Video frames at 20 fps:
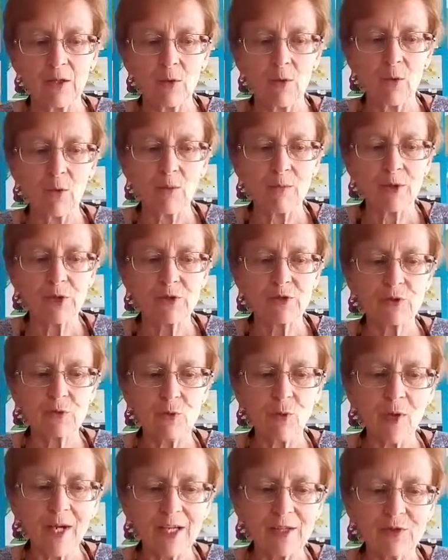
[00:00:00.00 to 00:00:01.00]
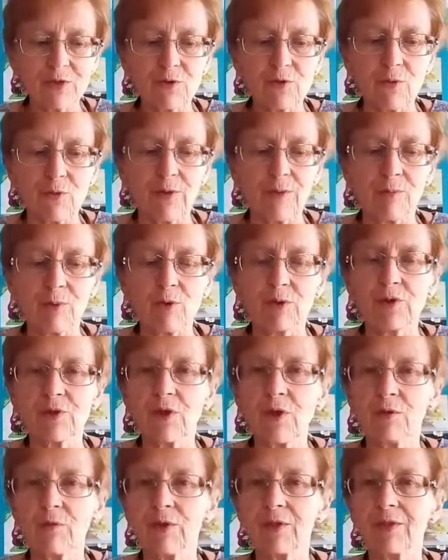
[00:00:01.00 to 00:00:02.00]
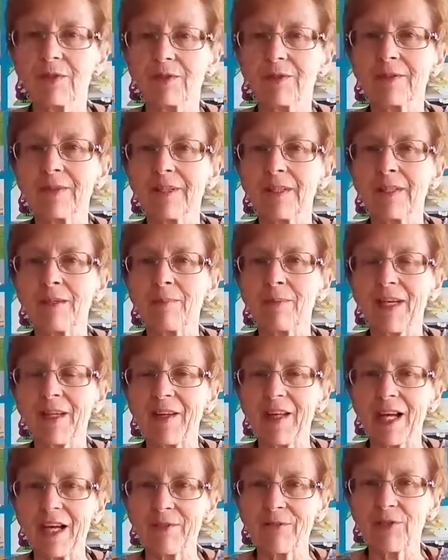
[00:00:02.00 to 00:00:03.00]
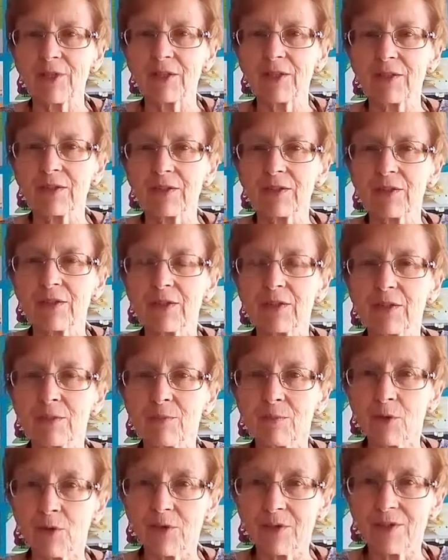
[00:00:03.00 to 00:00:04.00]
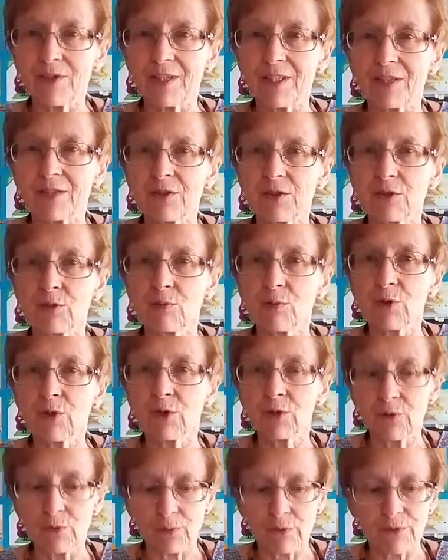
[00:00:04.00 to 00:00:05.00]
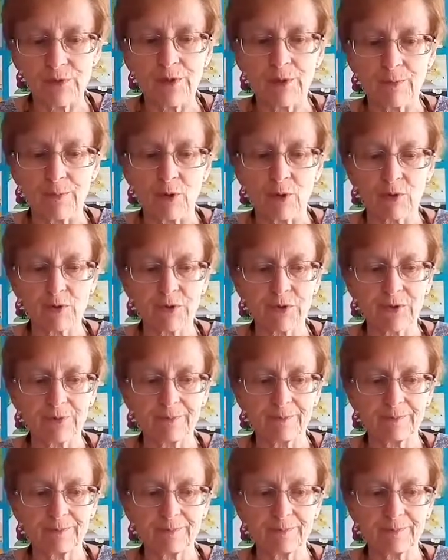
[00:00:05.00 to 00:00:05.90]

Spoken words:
Almost all our storybooks are written by the African communities who will use the books.